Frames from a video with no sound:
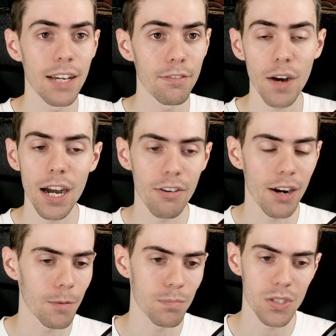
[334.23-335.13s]

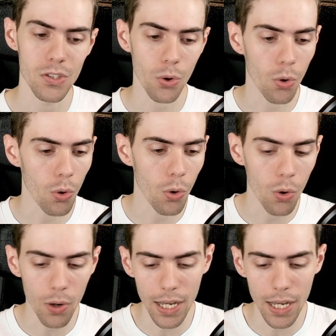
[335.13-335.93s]
firearms, or